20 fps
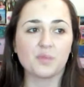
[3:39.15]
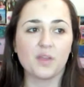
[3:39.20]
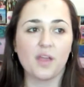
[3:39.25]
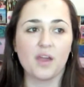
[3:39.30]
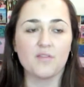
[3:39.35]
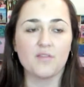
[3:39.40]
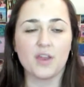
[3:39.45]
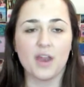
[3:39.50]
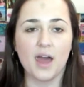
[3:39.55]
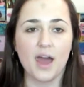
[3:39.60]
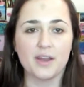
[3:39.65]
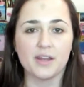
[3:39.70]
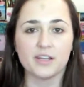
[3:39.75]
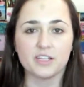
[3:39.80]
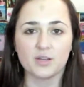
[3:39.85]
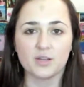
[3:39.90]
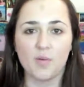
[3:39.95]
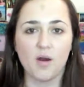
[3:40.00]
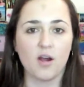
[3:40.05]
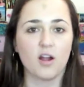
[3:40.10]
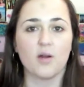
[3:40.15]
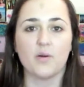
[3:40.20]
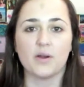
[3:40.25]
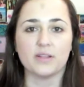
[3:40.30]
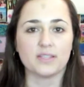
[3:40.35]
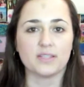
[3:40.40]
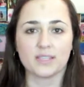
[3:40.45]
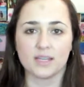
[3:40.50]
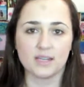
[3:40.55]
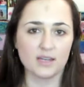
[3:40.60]
and then edit tomorrow
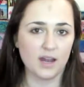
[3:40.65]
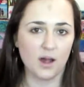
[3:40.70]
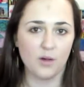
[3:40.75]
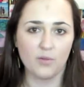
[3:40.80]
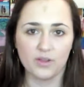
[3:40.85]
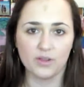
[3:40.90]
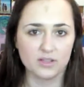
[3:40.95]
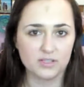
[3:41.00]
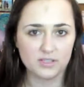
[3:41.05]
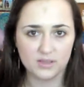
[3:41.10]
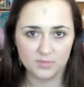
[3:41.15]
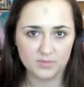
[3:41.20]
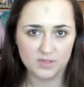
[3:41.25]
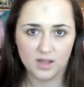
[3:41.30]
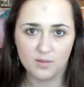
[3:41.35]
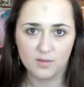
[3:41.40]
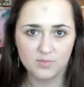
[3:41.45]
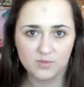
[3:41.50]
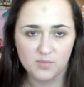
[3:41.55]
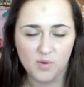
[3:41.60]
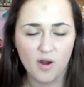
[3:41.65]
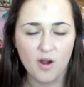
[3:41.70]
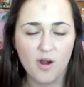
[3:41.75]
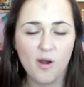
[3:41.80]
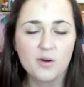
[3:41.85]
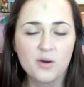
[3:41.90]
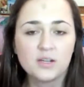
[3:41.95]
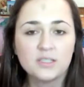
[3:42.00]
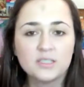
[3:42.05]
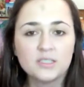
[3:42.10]
and send it out like sometime
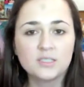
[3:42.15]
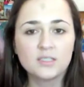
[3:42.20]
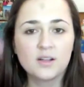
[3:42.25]
tomorrow,